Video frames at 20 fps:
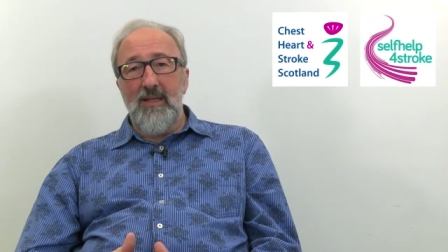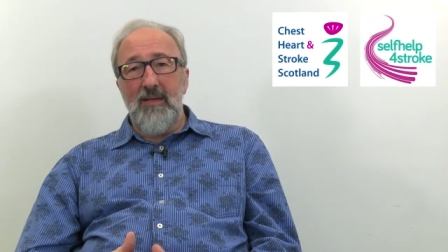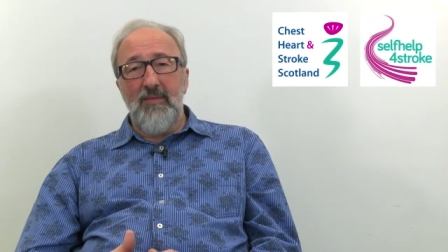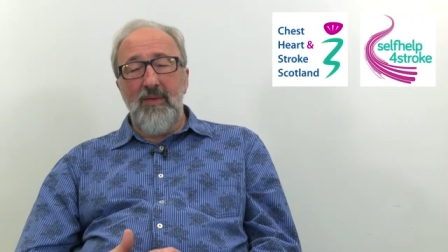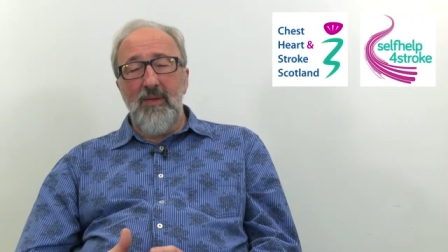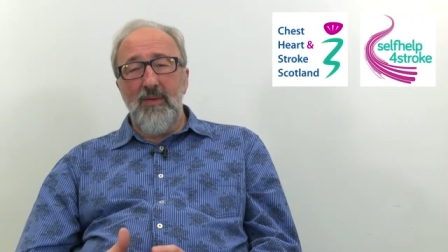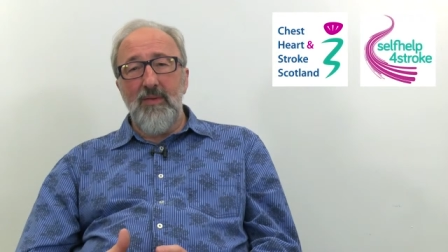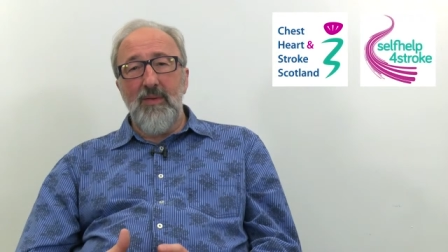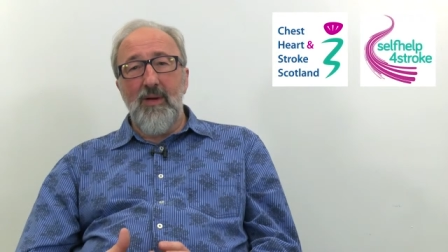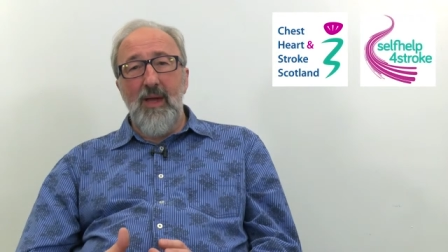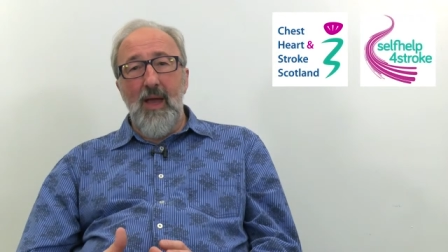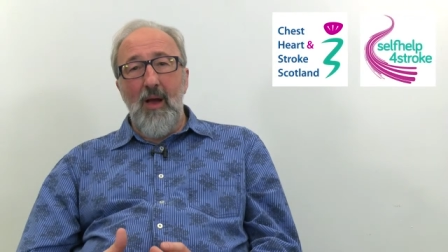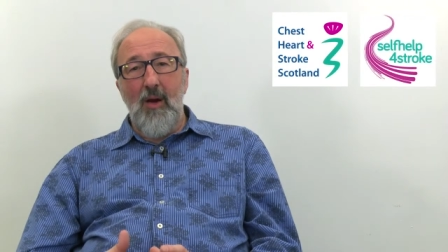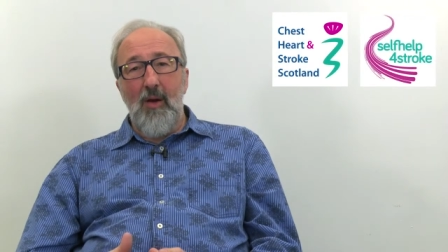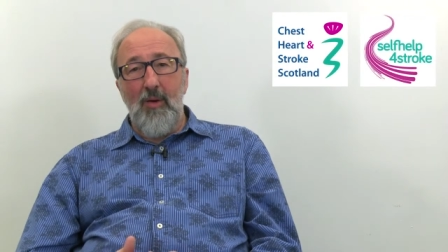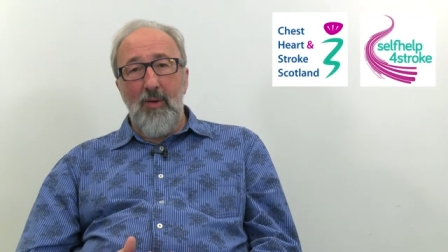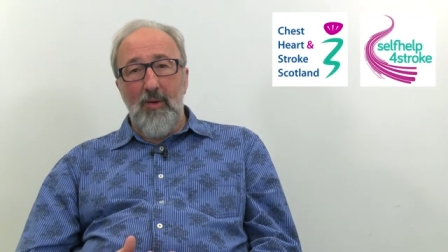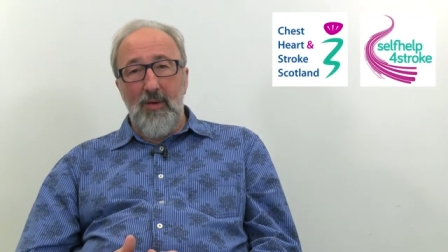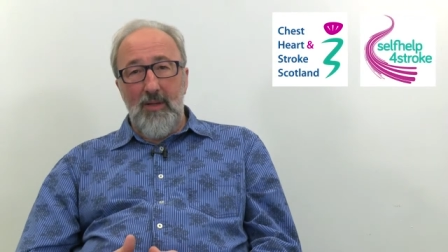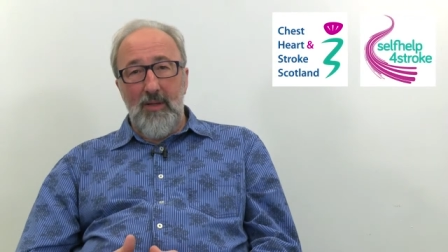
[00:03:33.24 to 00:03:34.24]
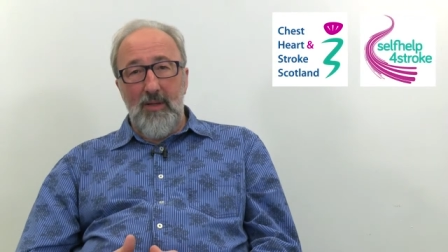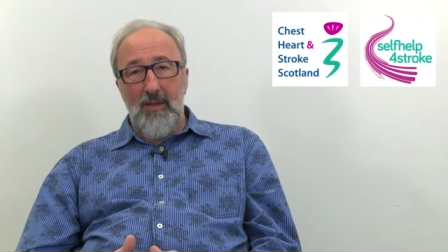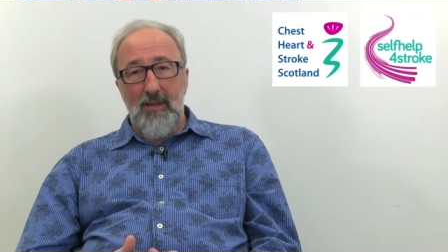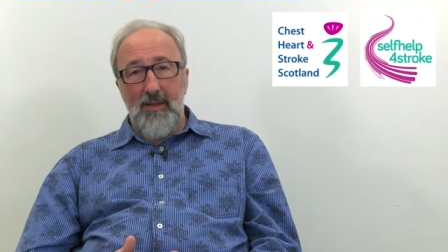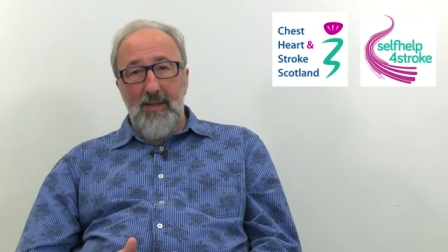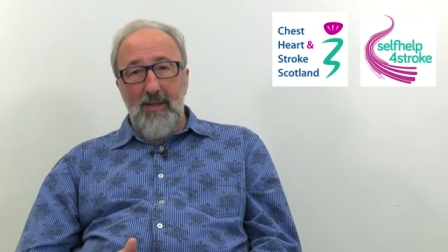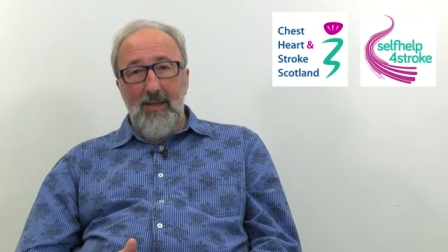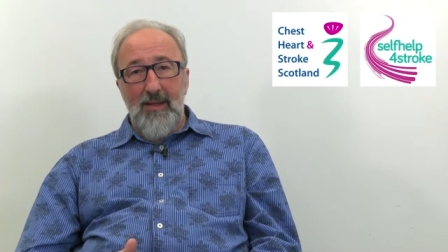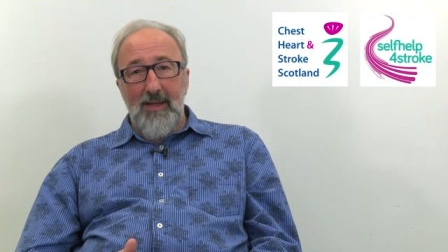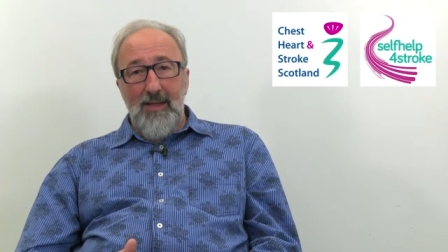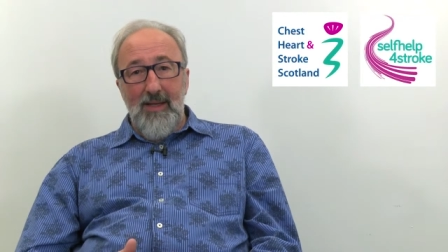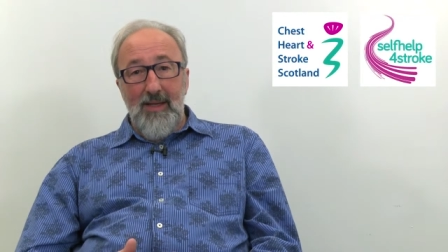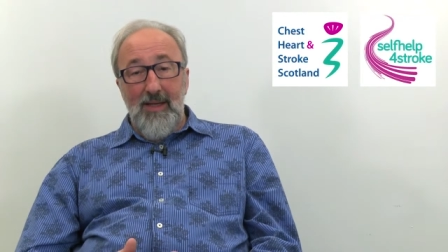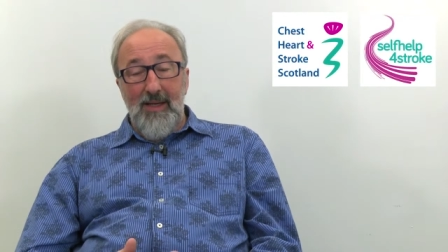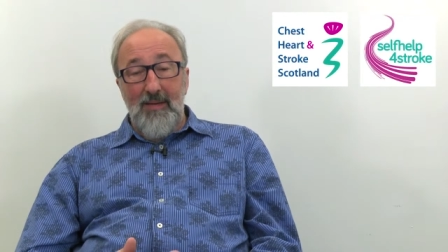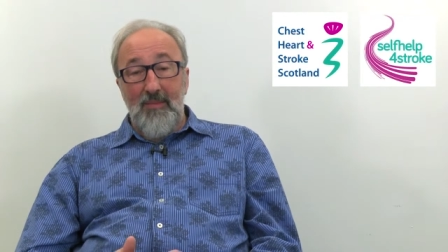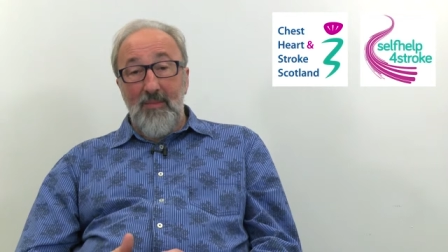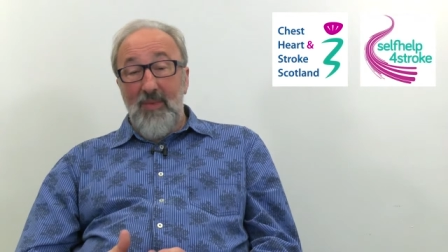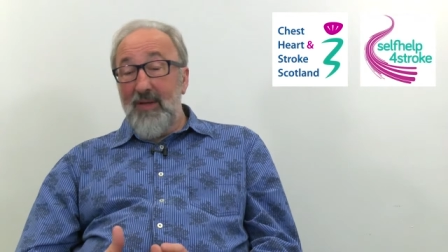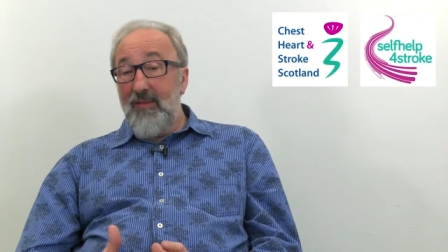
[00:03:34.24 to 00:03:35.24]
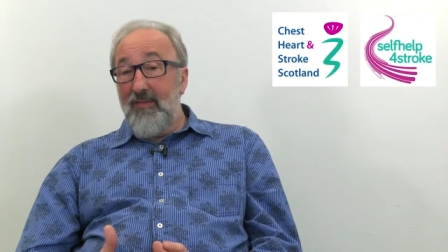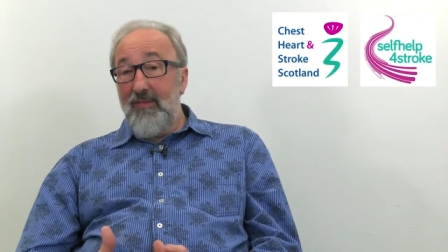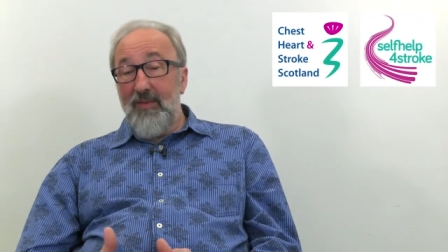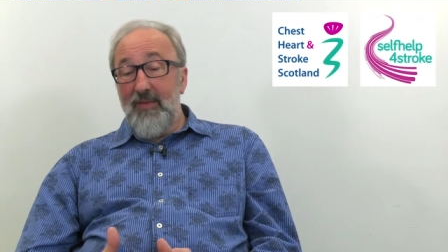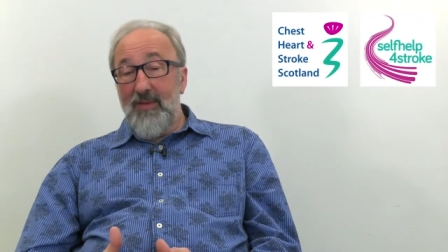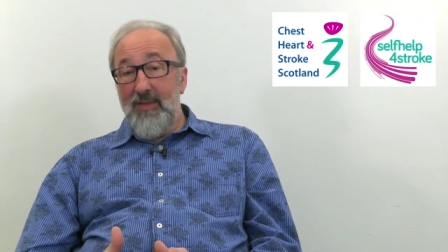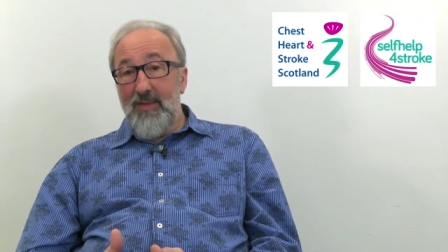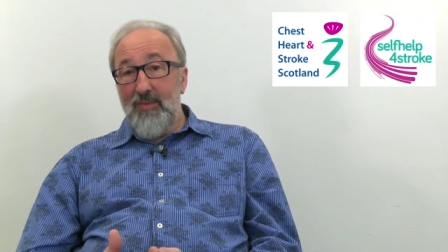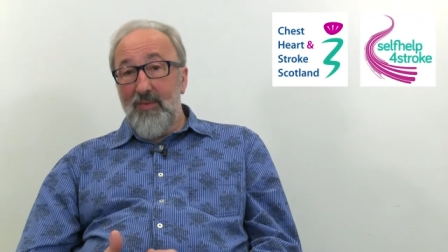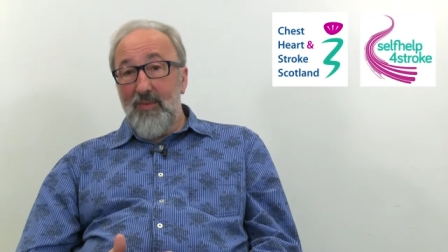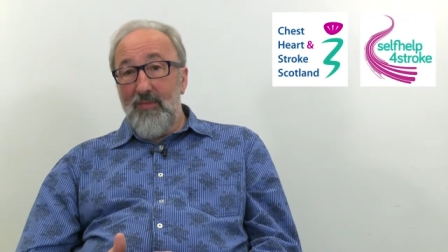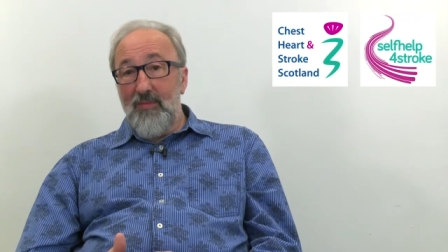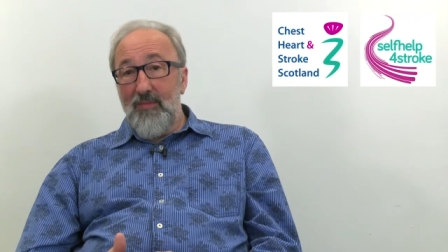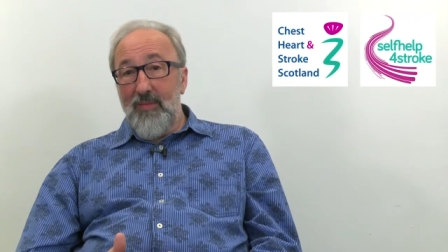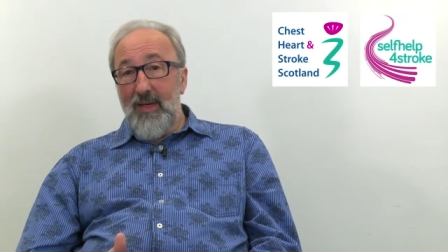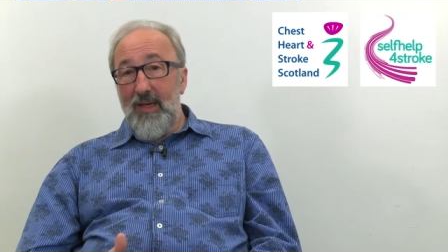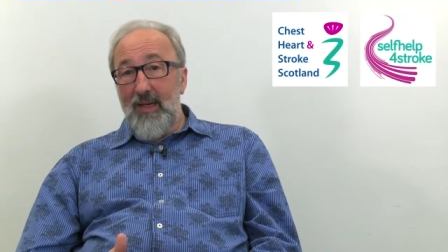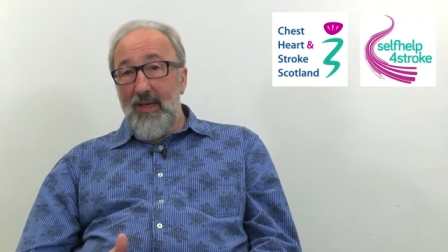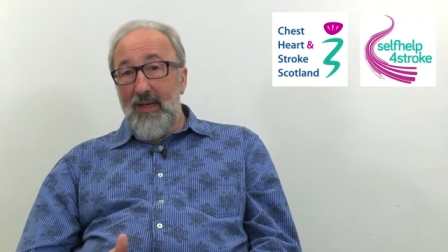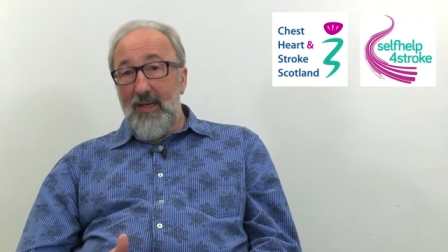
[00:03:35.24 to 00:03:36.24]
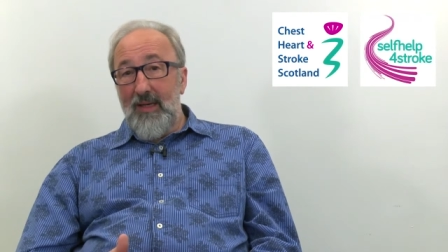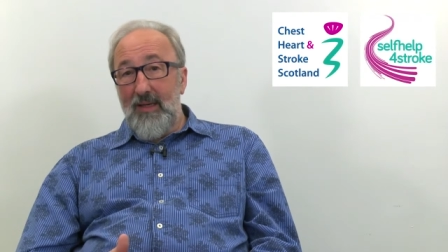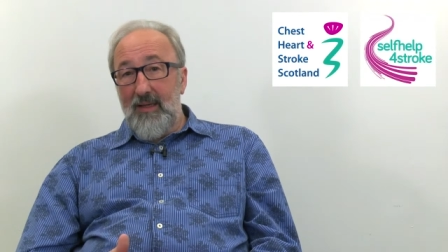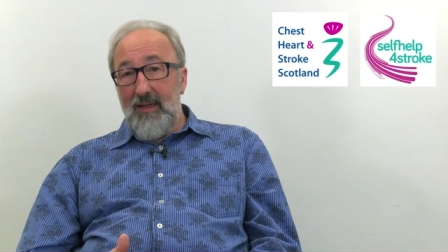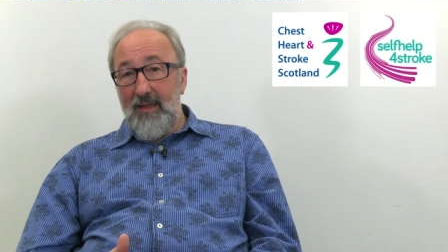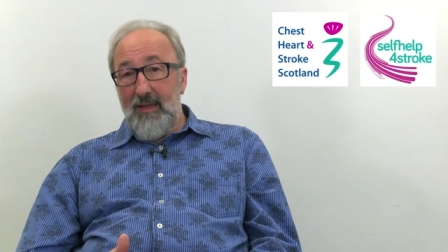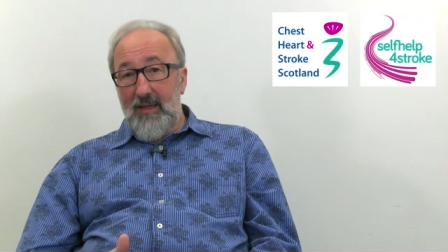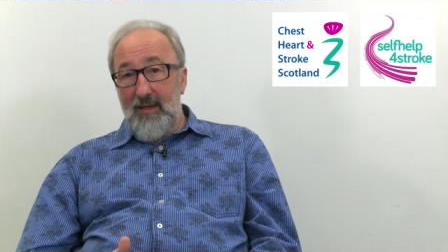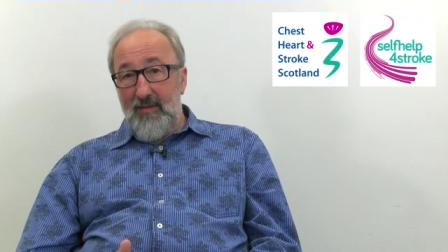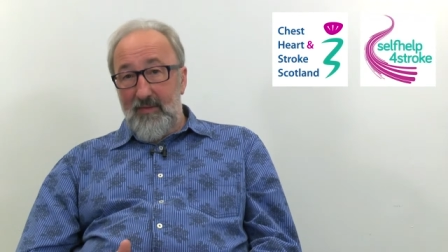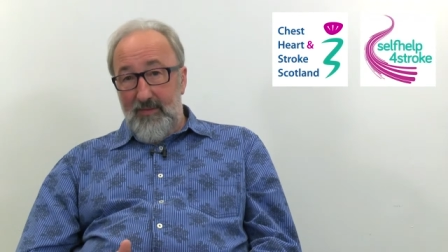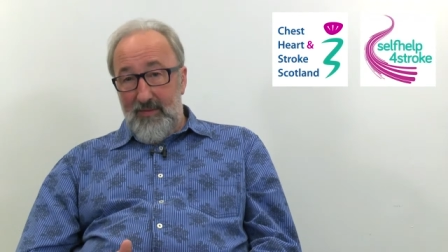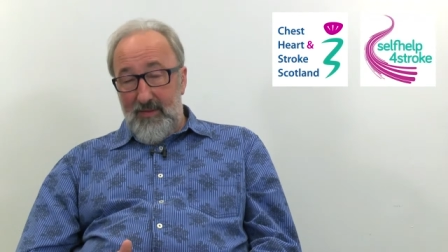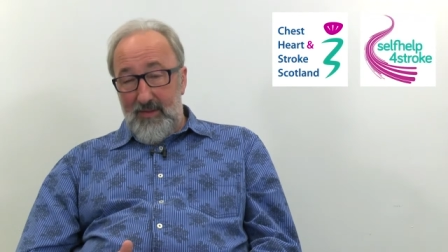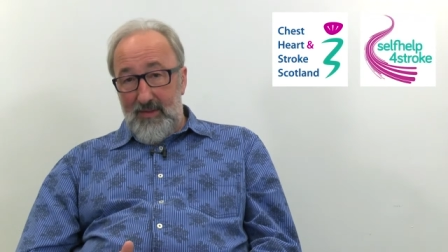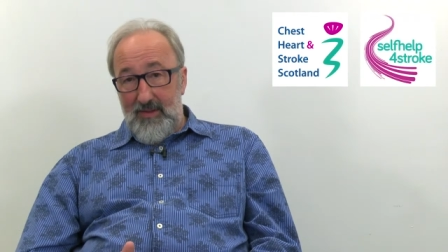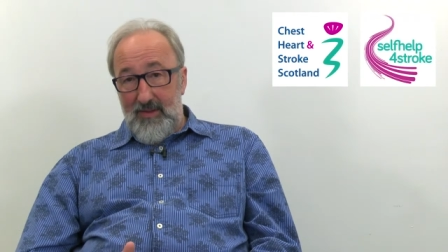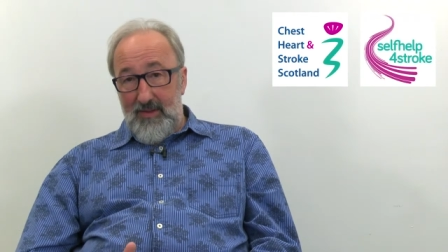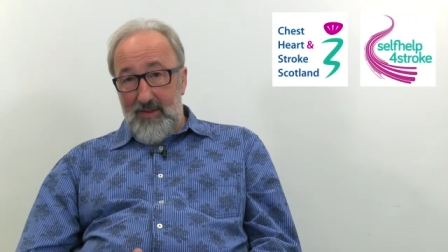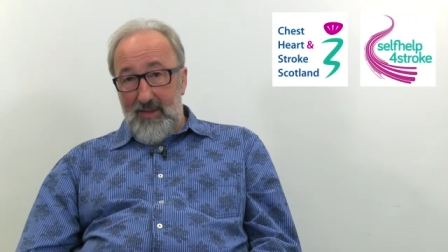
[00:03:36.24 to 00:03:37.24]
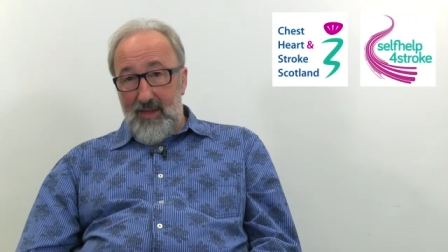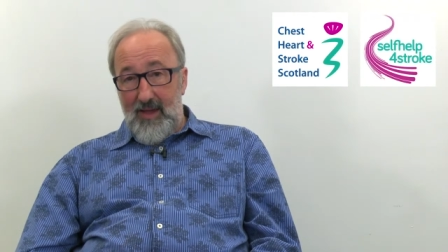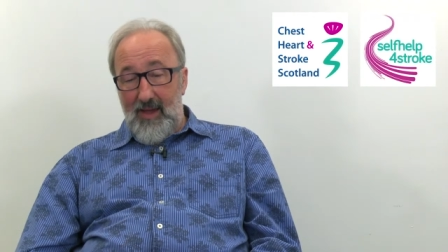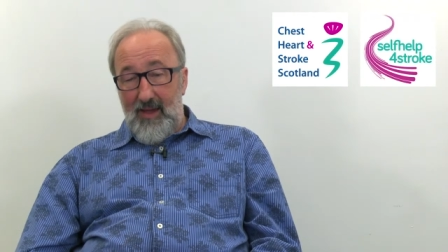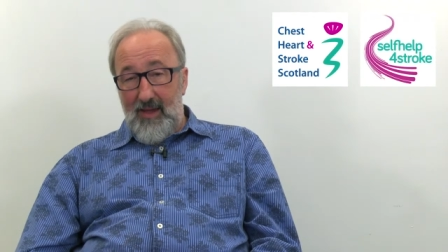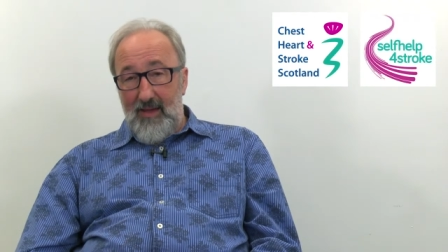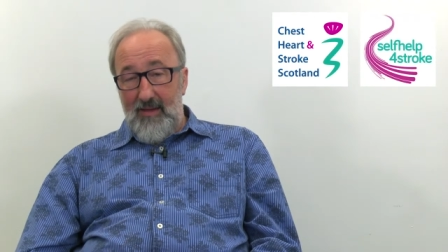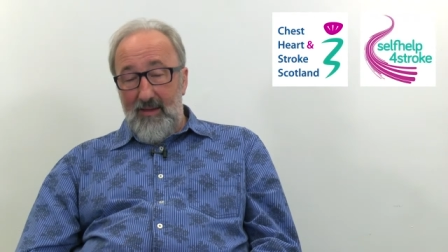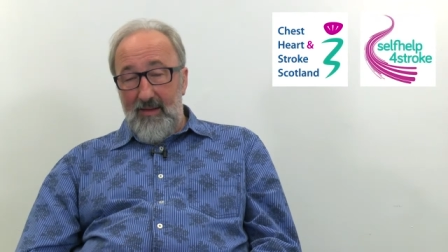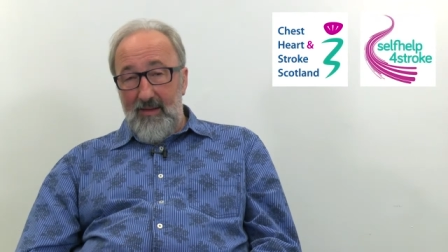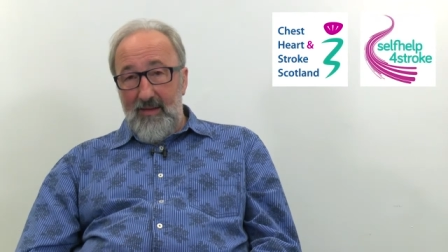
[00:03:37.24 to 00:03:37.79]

it feels quite odd, and mindfulness won't be any different to that.